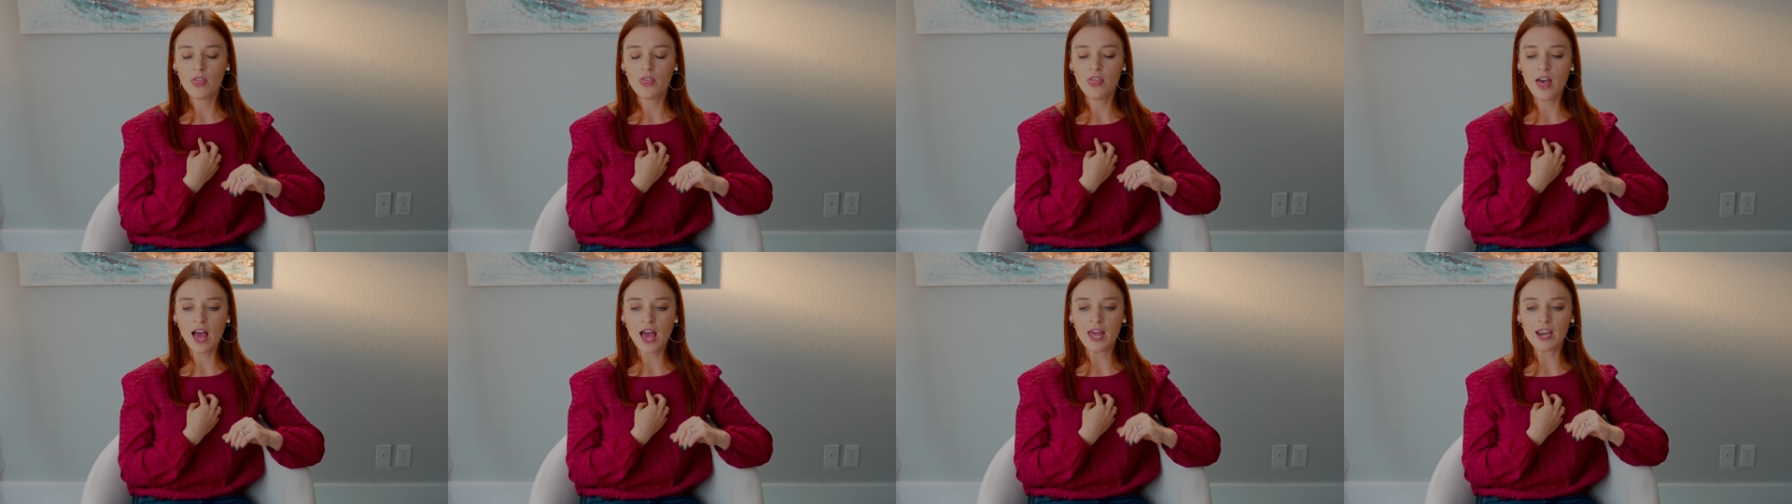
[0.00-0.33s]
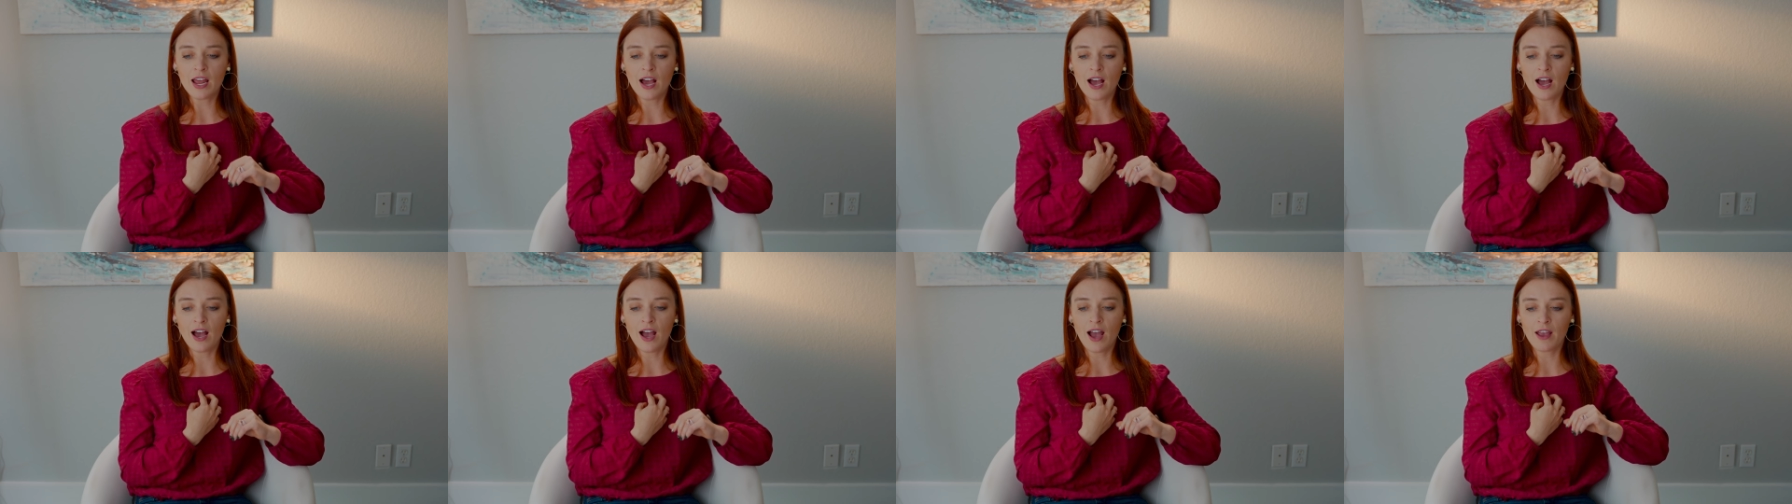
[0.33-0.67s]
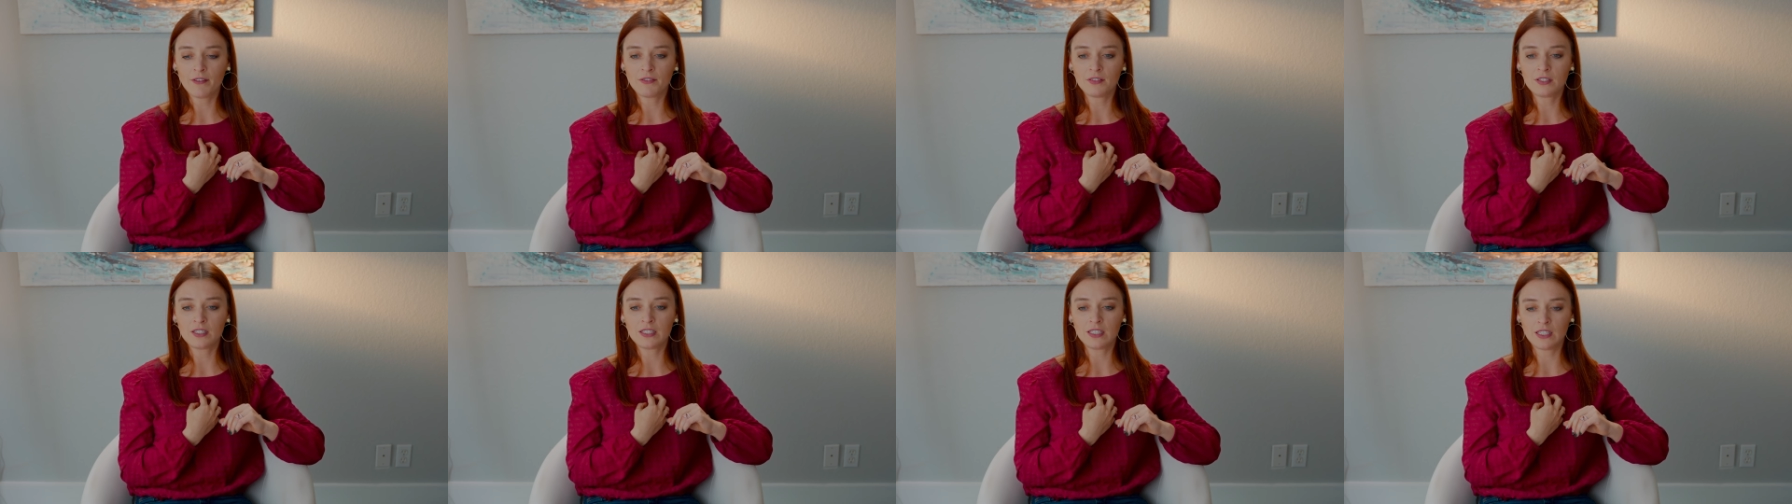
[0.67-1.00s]
that
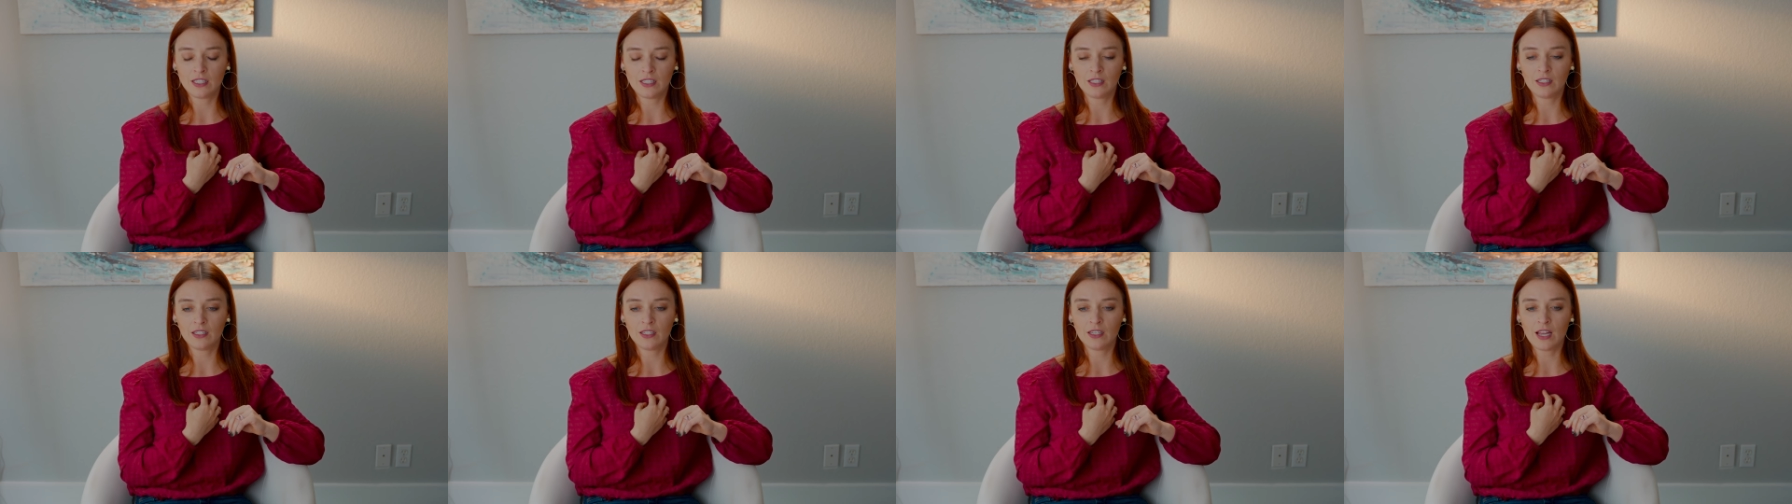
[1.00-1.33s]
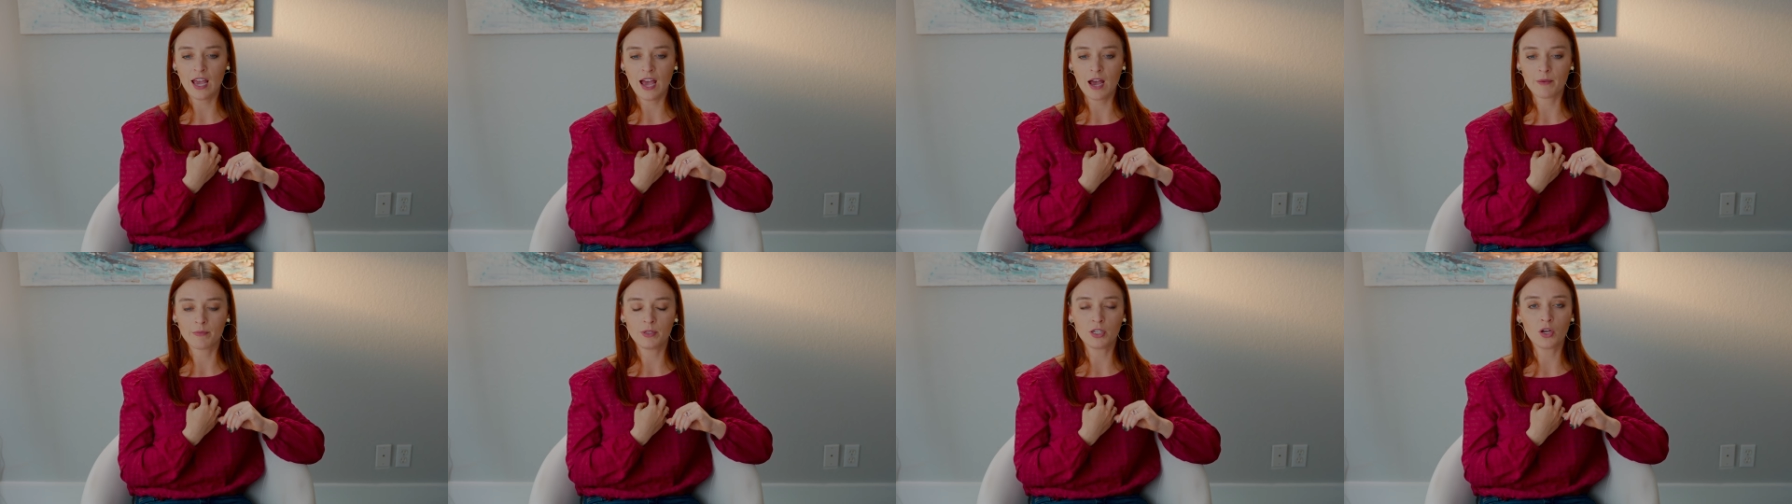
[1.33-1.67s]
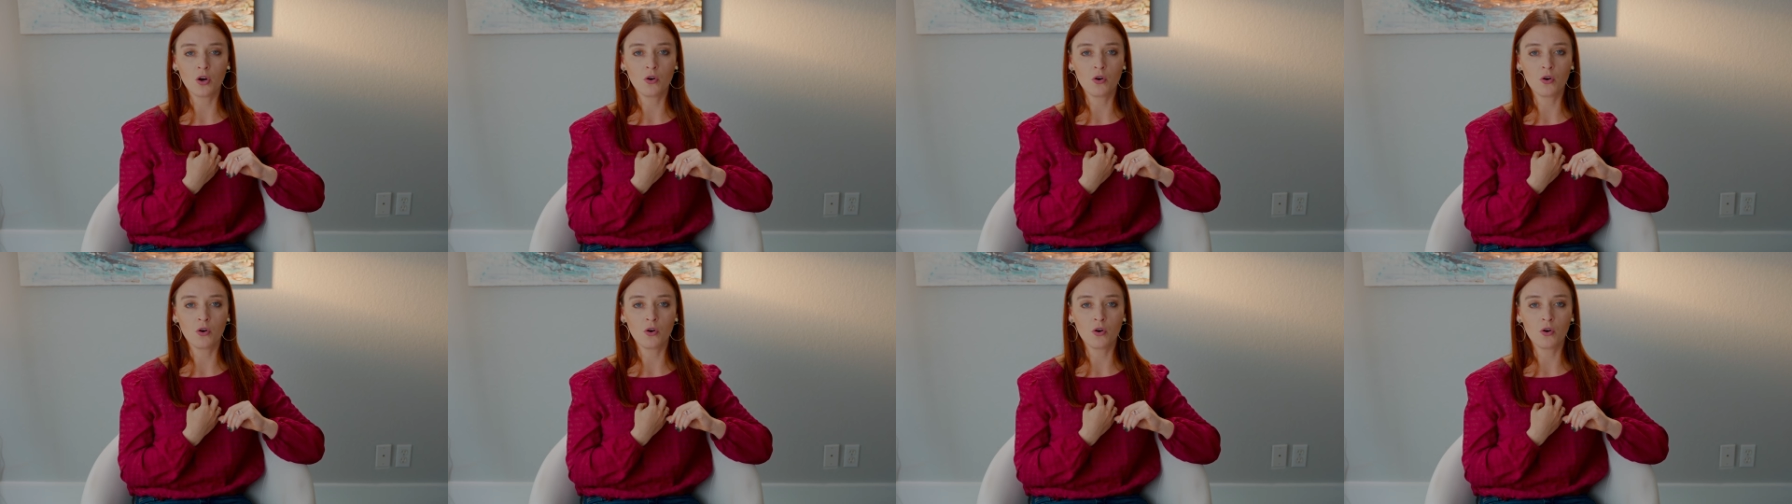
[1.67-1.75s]
I've seen happen